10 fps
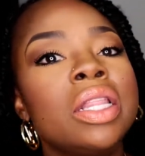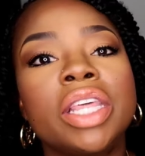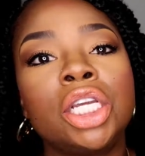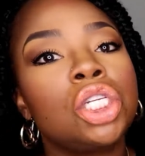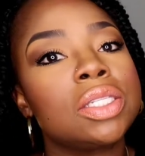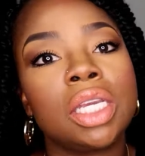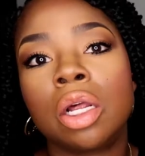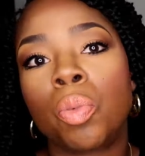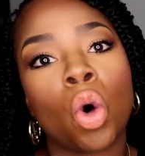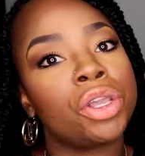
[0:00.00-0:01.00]
they just eat
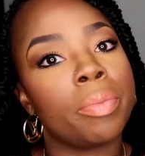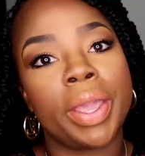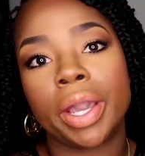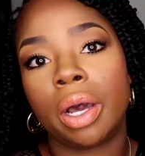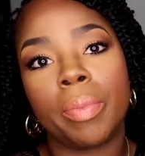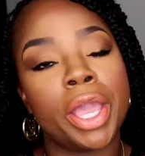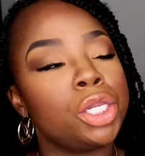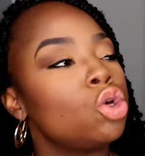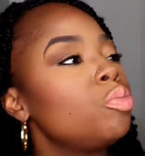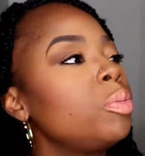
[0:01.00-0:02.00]
up all your makeup,
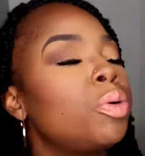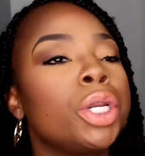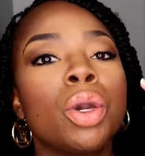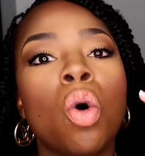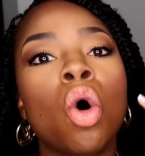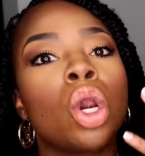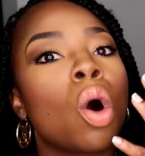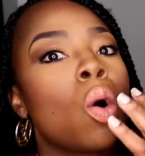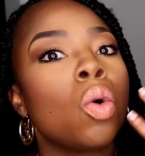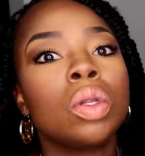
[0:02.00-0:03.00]
and you'll be putting on a
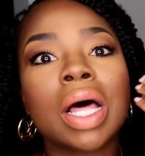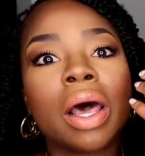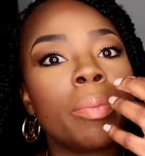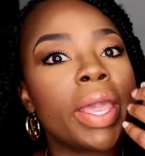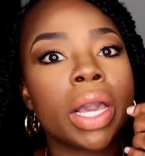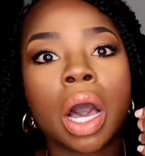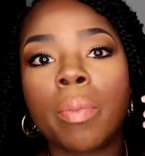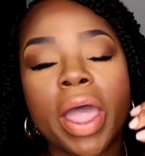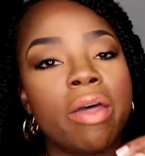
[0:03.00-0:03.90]
whole lot of makeup,